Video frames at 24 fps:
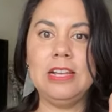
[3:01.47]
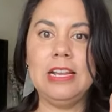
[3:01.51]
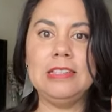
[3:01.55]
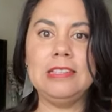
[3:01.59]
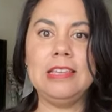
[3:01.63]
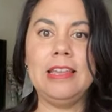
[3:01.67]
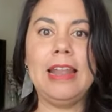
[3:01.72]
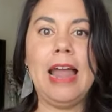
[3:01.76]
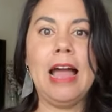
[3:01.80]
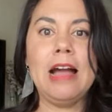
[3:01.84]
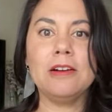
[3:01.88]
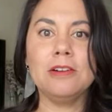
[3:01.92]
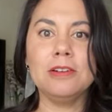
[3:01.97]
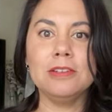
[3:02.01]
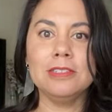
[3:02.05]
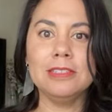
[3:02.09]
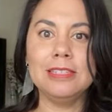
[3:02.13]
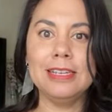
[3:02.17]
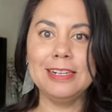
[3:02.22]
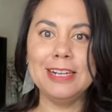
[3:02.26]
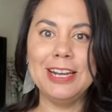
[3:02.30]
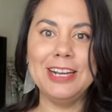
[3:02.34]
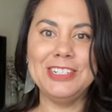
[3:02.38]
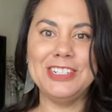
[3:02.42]
Jensen Ackles'
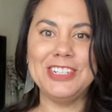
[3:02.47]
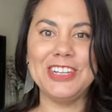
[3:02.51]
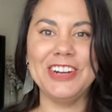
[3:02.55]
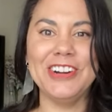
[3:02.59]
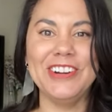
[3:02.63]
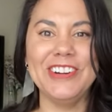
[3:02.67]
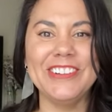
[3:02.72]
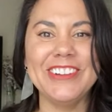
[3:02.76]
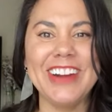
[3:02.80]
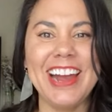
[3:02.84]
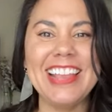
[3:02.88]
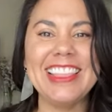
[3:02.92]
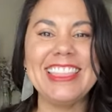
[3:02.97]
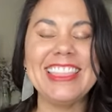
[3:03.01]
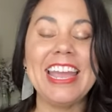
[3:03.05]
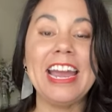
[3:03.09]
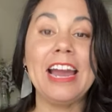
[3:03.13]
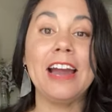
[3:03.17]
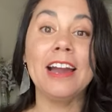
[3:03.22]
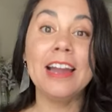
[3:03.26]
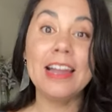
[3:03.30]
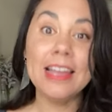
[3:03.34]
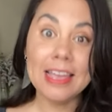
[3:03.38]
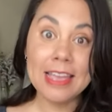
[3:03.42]
signature right
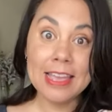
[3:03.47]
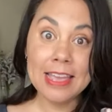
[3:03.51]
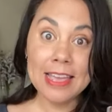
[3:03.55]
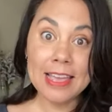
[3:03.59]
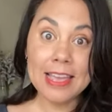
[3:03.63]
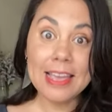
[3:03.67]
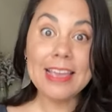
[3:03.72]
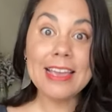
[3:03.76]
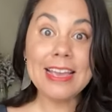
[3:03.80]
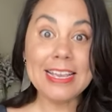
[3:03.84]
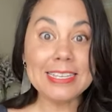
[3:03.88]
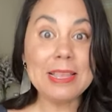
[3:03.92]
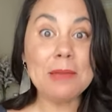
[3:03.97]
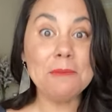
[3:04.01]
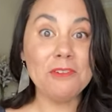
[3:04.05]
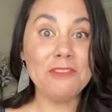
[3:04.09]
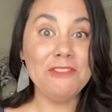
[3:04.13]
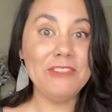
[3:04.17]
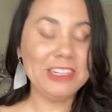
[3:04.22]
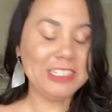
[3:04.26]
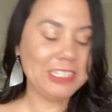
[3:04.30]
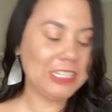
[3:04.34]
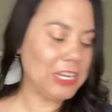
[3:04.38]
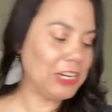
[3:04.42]
there, because I'm
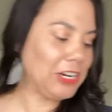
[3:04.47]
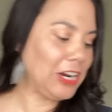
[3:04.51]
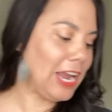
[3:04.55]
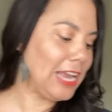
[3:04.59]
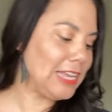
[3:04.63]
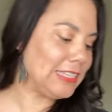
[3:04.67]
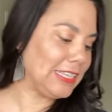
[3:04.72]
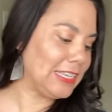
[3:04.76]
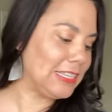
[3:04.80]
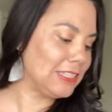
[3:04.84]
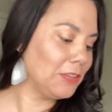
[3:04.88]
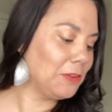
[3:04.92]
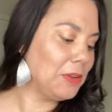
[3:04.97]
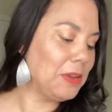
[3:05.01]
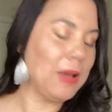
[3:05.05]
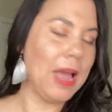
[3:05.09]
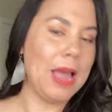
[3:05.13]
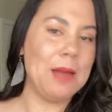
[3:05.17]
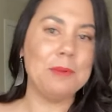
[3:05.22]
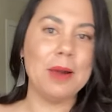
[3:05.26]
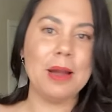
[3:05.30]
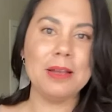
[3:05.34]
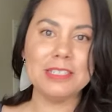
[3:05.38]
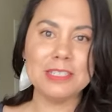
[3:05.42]
officially crazy. So anyway,
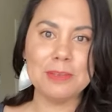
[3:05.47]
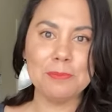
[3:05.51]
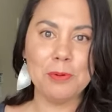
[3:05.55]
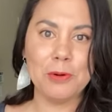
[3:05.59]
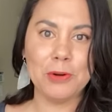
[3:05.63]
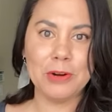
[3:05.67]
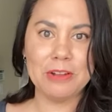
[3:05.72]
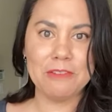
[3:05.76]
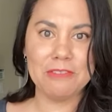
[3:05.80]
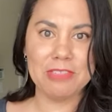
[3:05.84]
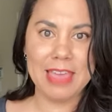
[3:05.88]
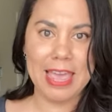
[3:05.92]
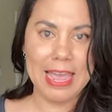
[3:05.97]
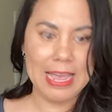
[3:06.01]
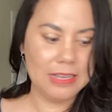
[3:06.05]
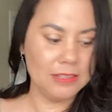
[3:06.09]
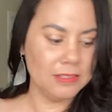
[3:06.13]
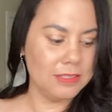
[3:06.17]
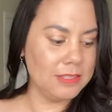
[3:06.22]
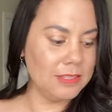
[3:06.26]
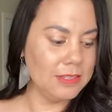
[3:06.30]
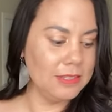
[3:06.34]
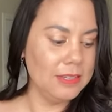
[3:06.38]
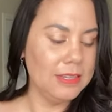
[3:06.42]
I brought supportive
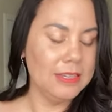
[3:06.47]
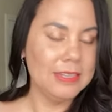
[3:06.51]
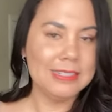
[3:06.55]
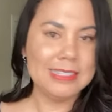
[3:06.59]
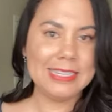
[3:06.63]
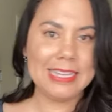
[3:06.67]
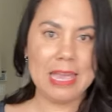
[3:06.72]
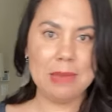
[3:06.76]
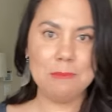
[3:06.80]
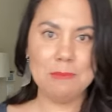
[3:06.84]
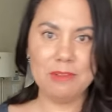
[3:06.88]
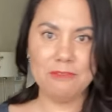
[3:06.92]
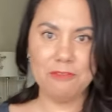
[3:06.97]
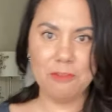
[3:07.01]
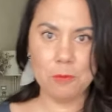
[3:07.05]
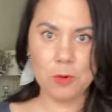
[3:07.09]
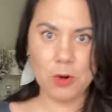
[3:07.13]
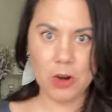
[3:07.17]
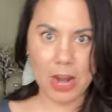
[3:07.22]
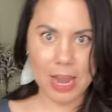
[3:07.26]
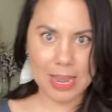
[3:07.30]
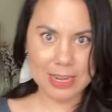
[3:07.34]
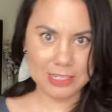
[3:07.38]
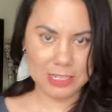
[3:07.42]
things to keep me from
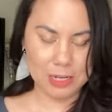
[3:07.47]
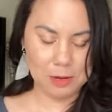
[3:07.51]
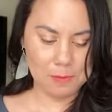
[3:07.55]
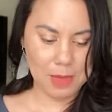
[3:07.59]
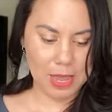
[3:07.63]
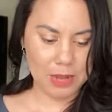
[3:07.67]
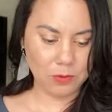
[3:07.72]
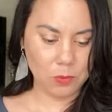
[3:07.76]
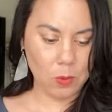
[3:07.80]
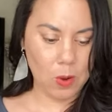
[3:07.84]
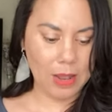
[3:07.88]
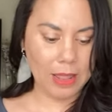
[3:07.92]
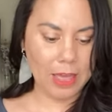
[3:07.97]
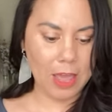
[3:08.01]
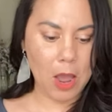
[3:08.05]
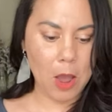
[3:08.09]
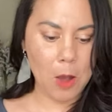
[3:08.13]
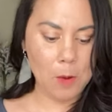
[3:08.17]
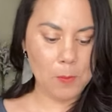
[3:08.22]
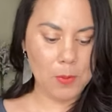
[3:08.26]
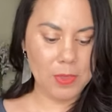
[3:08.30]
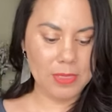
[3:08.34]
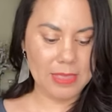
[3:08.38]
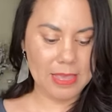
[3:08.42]
crying too much while I
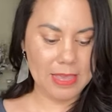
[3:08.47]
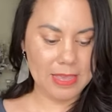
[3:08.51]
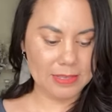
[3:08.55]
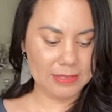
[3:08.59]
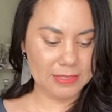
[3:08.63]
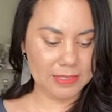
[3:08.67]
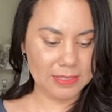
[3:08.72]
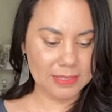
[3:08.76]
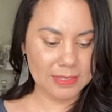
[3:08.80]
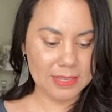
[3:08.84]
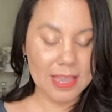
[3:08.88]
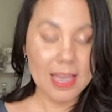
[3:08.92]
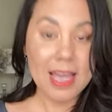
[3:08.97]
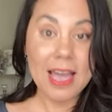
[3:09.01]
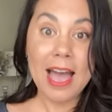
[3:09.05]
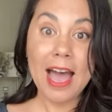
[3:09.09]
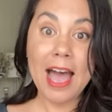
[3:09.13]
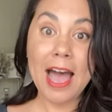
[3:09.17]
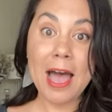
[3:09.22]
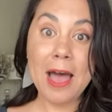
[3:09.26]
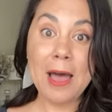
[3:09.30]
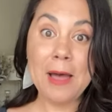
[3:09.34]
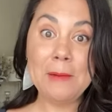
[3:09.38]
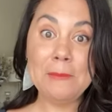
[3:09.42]
open this.
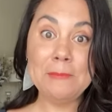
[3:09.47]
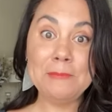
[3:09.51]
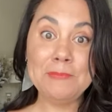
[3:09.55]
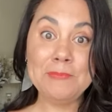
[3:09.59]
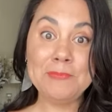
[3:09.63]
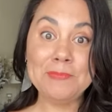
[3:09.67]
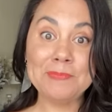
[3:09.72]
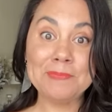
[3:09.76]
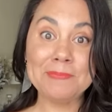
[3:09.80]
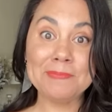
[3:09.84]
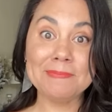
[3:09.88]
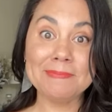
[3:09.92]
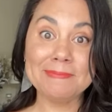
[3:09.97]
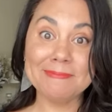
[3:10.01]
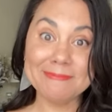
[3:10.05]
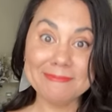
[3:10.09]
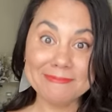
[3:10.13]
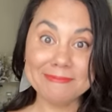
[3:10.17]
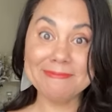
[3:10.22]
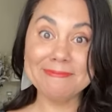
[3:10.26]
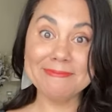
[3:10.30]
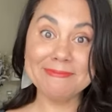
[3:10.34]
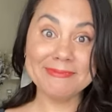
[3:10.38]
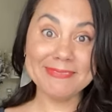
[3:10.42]
Here
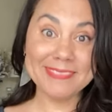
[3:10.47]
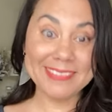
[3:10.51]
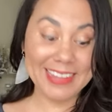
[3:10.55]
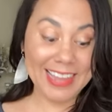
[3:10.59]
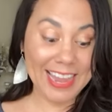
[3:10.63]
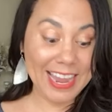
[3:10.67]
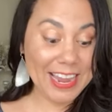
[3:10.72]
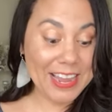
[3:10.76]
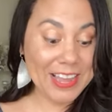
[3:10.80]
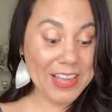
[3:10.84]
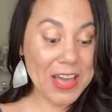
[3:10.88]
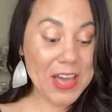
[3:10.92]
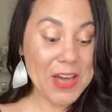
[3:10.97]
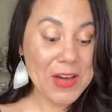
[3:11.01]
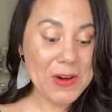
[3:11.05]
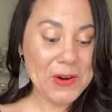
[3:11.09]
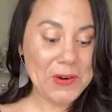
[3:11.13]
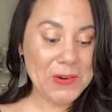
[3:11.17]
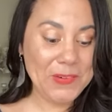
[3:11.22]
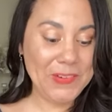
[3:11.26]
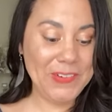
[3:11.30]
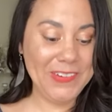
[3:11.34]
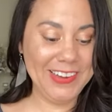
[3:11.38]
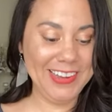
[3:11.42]
you
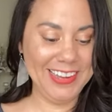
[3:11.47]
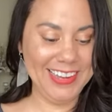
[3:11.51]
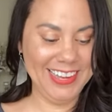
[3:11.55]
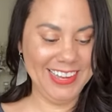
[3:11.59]
go.